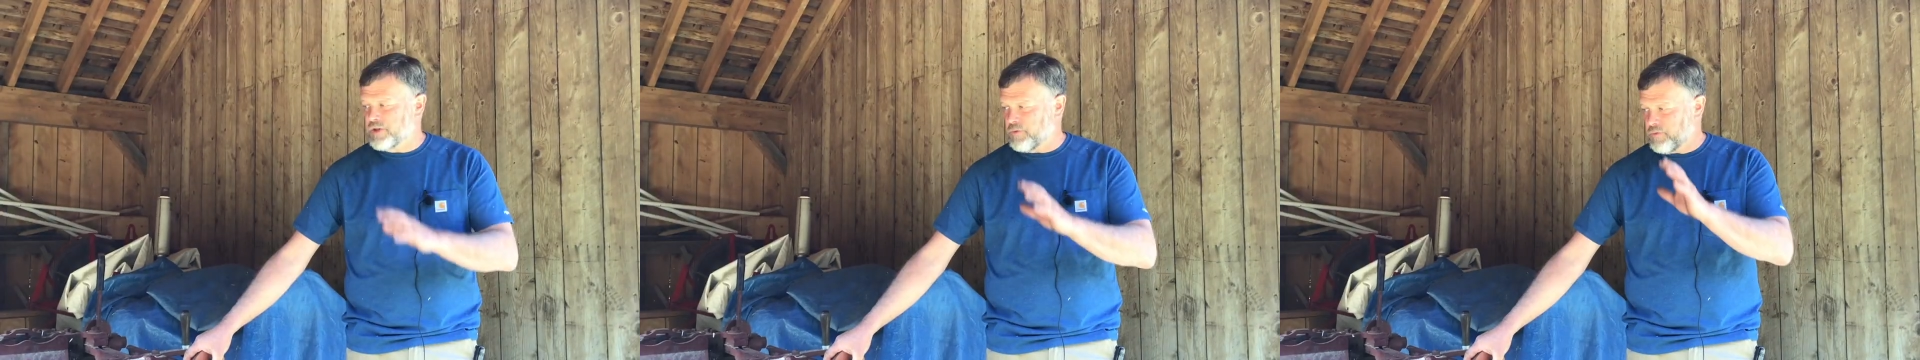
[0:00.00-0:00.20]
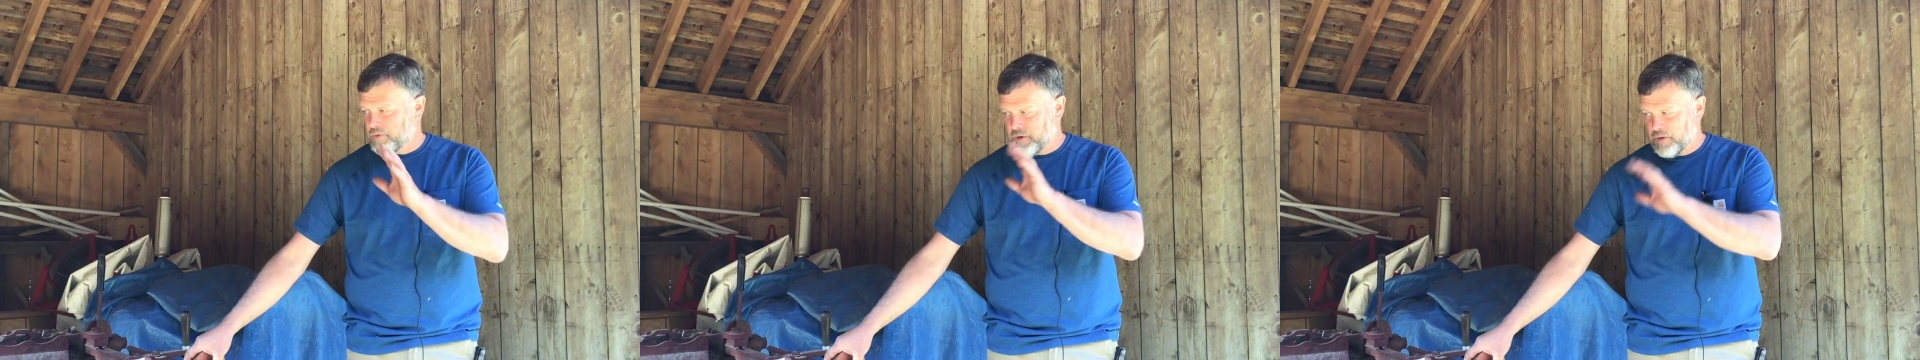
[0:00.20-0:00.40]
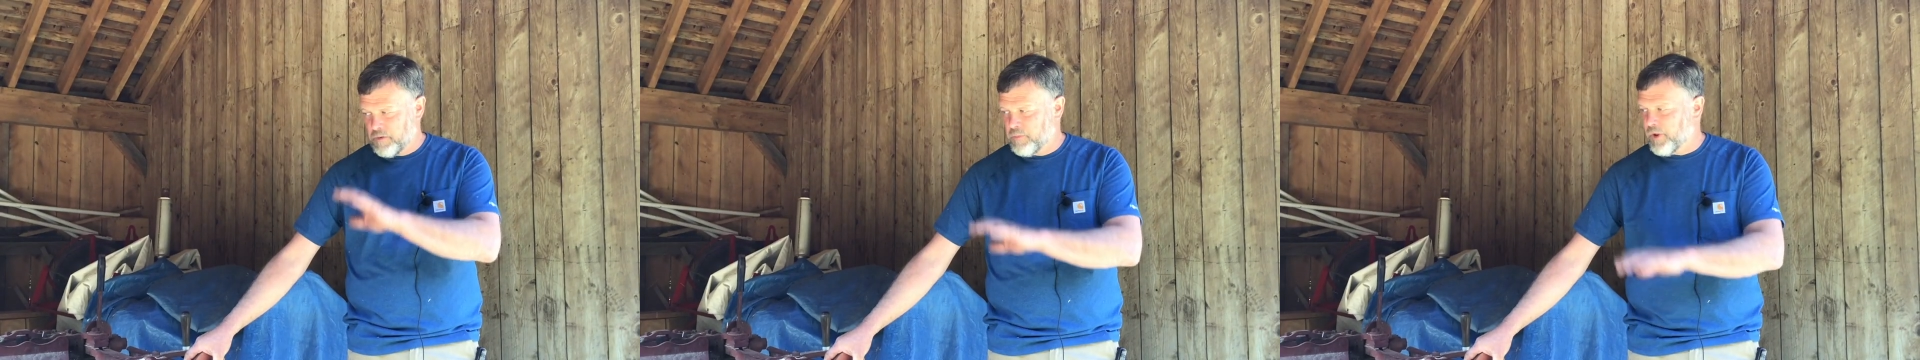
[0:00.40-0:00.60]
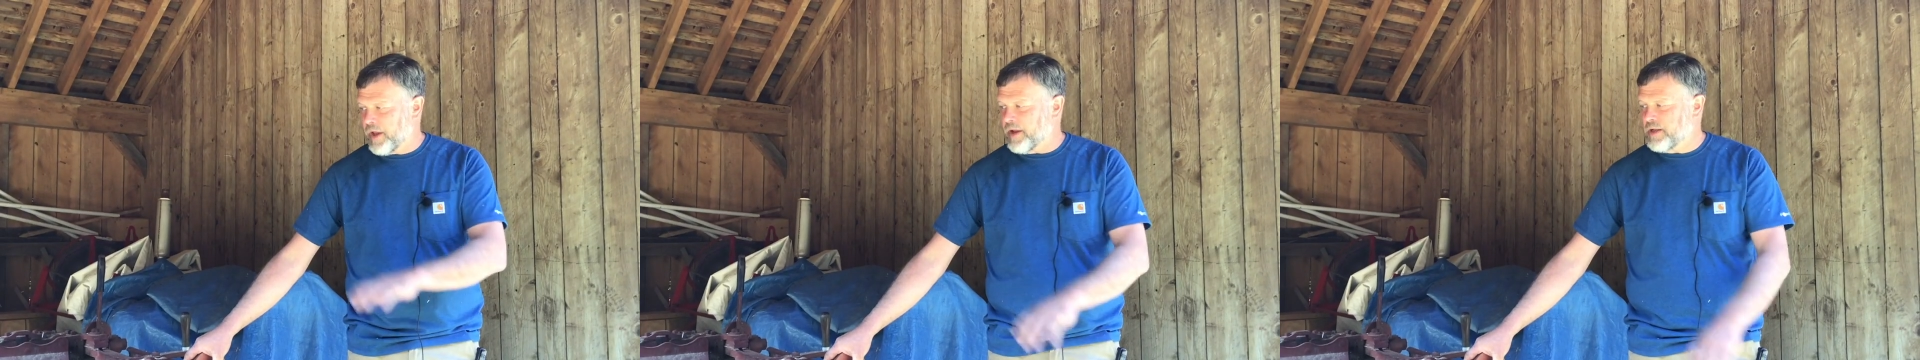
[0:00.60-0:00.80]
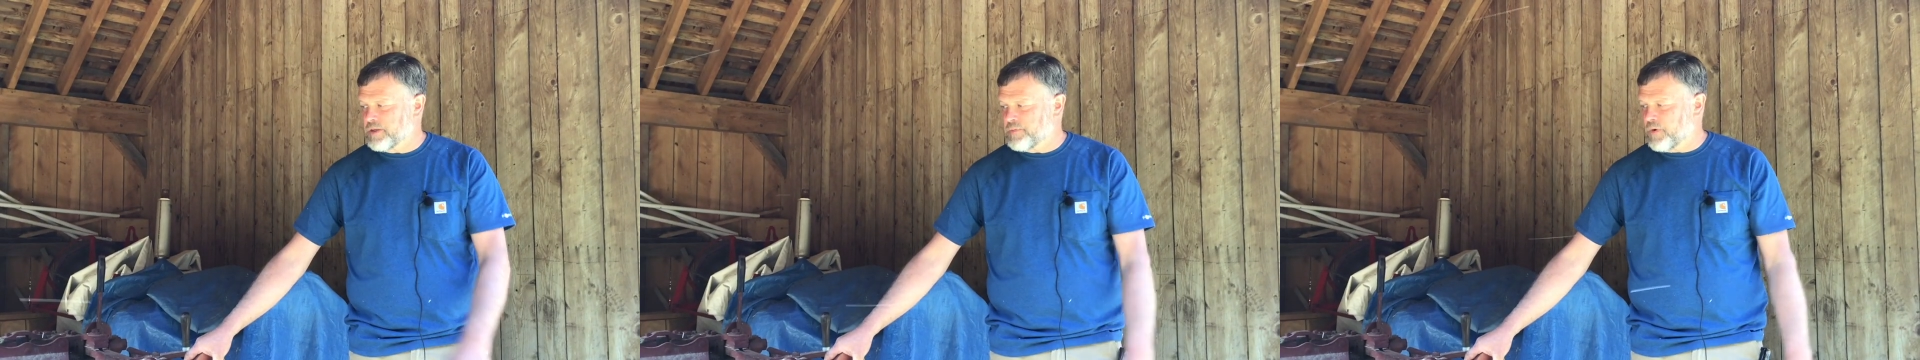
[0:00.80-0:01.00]
and the
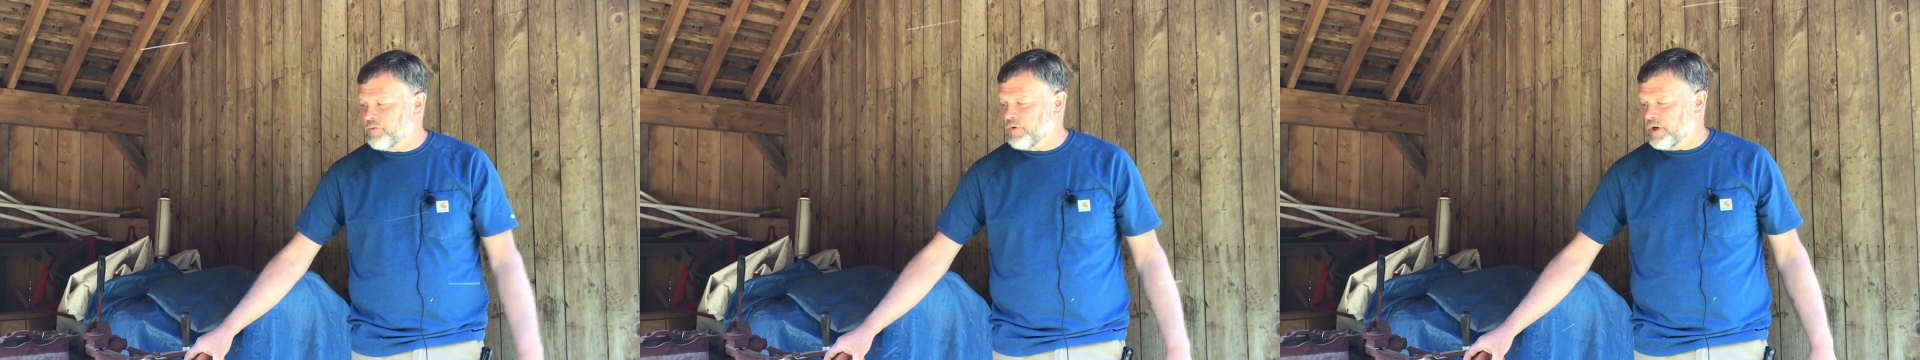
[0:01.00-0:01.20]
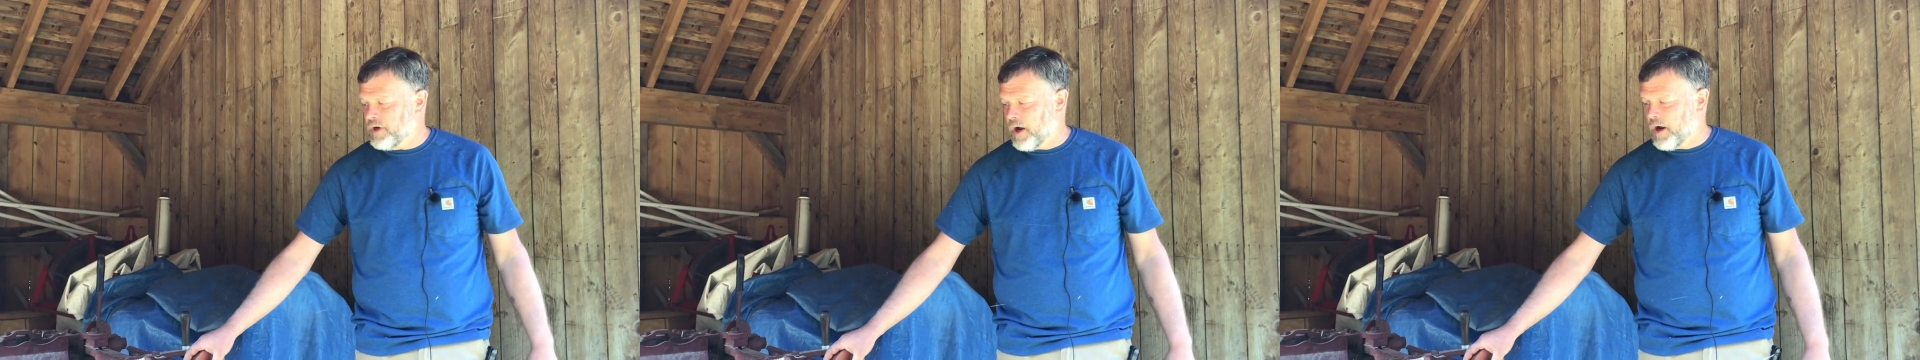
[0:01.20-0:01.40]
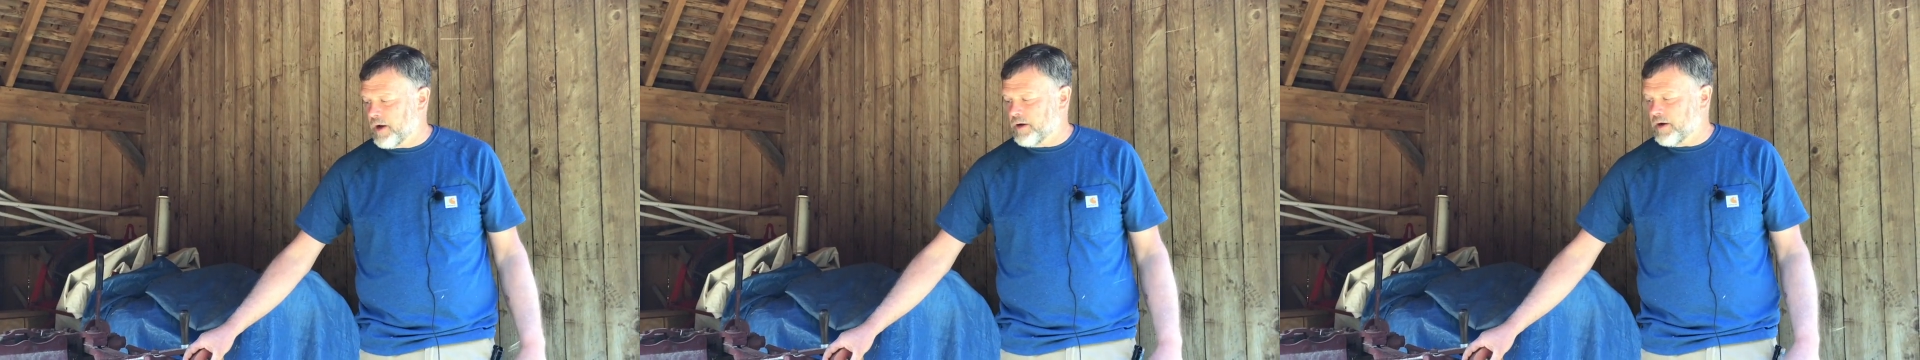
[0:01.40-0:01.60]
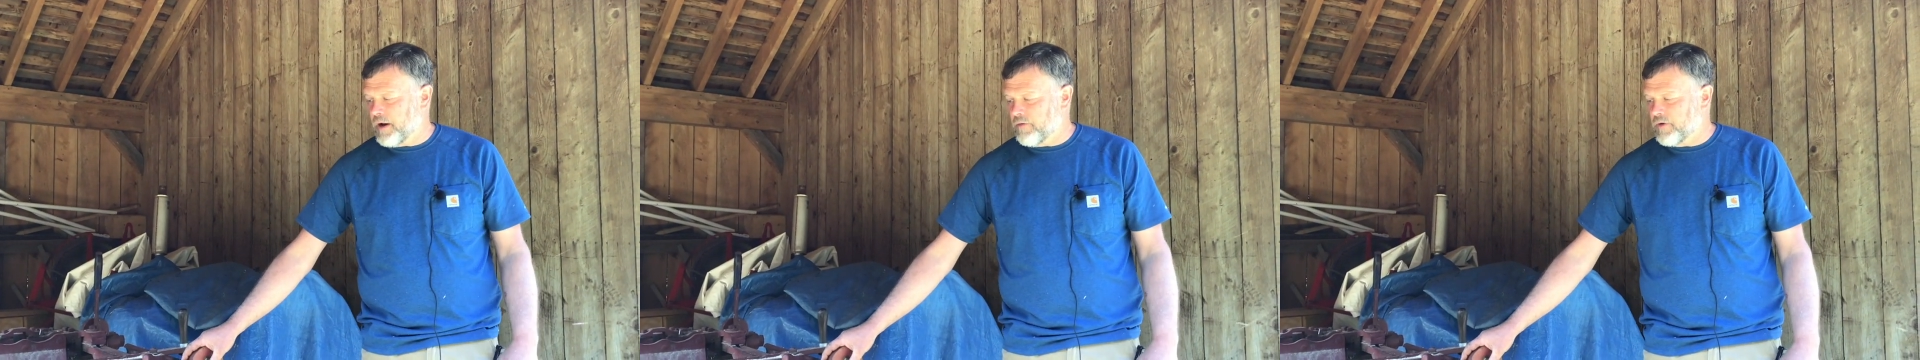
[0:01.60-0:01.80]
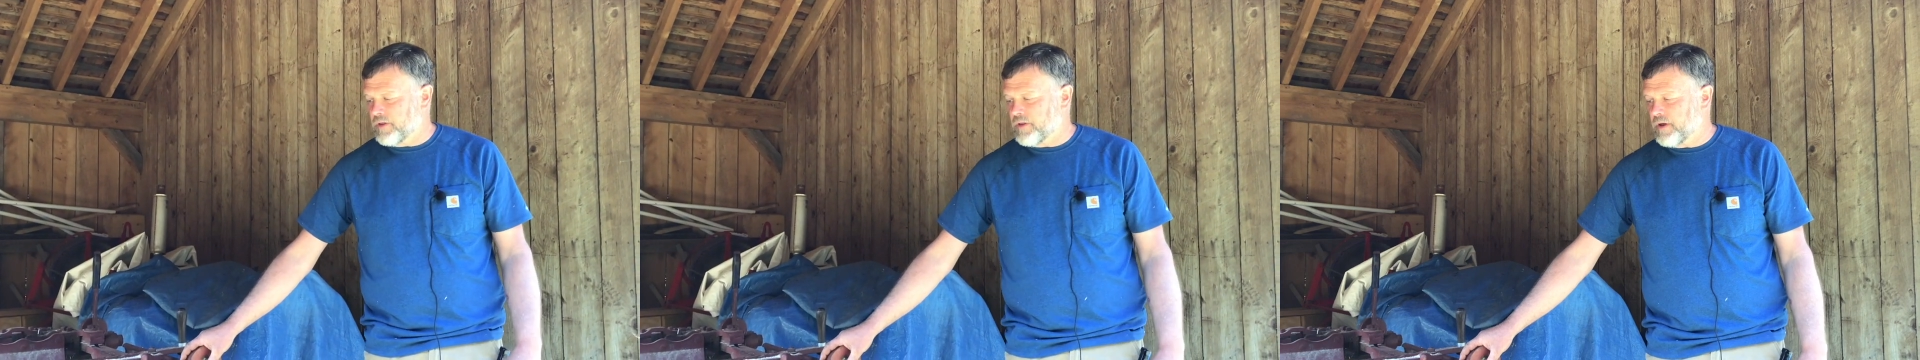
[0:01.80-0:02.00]
blade has been redone and
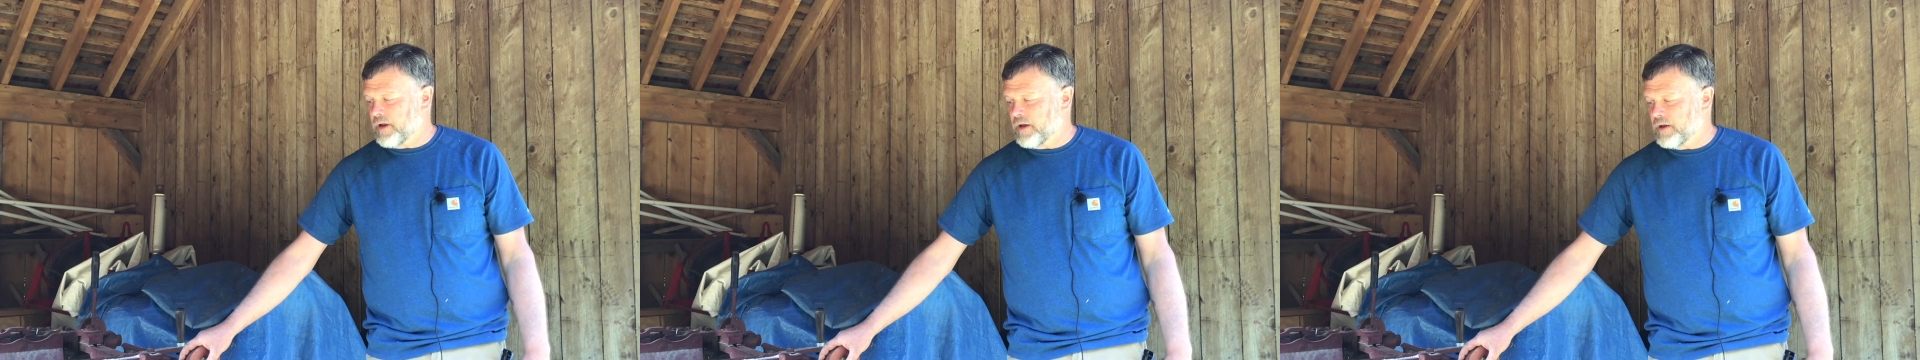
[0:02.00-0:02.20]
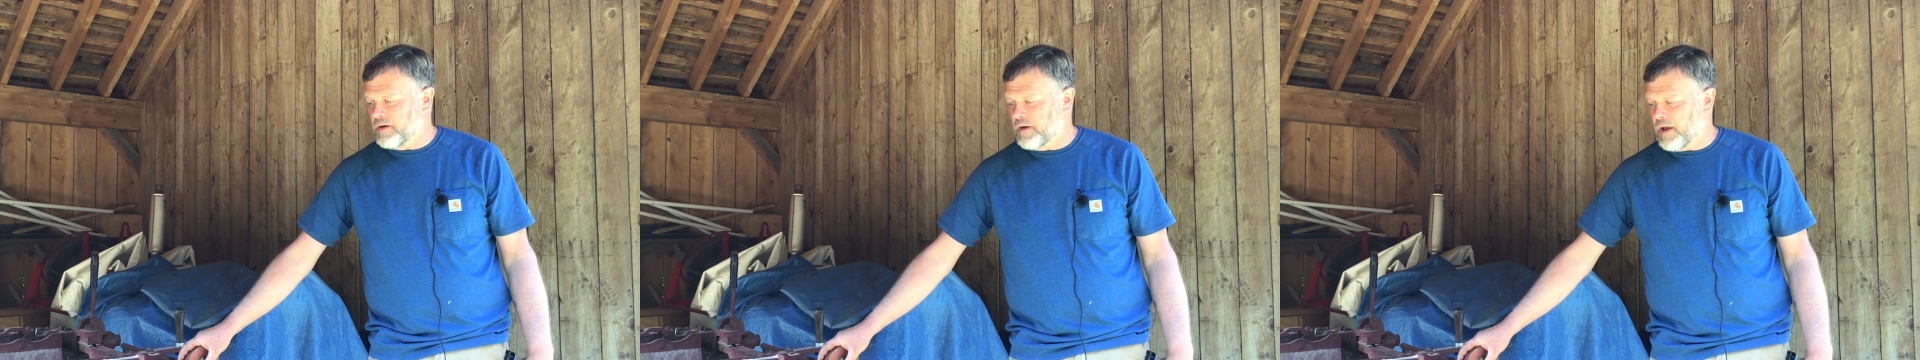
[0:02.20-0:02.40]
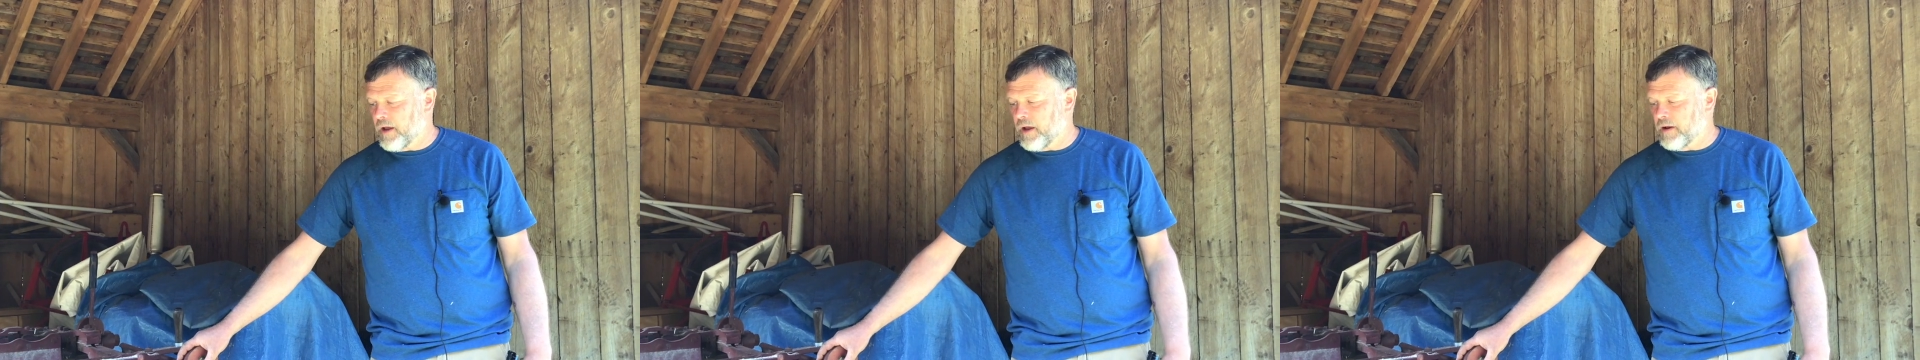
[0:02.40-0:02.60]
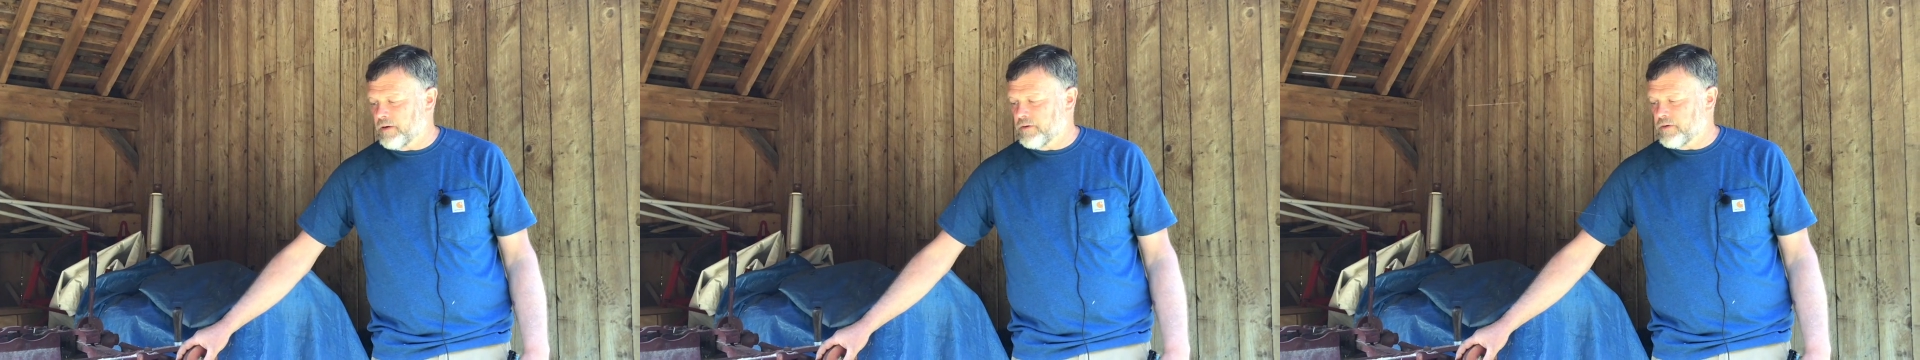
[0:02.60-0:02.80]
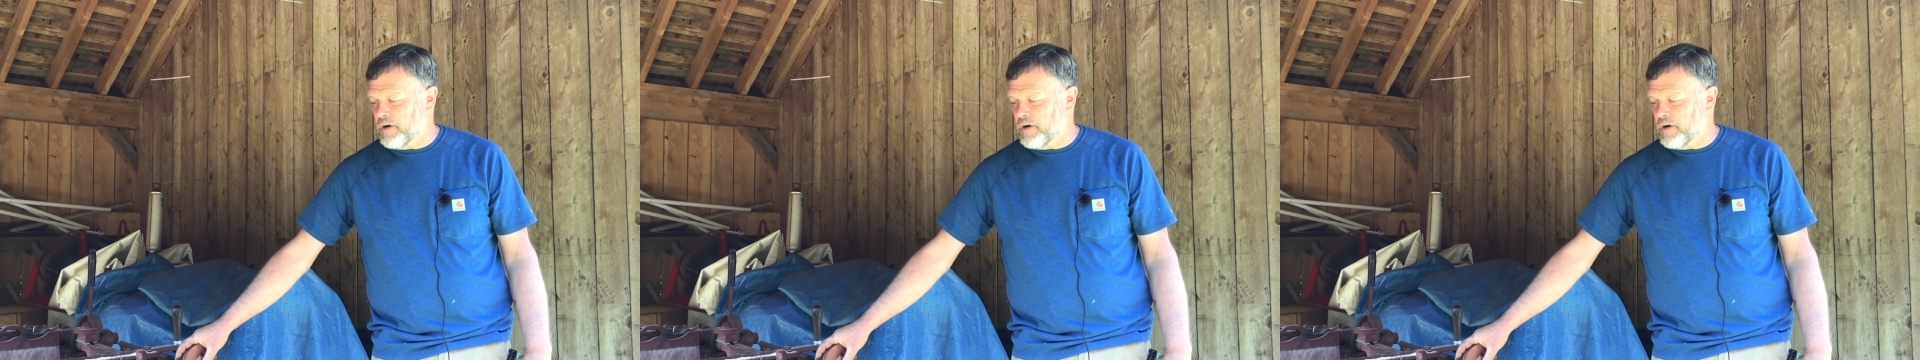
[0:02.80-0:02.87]
everything, and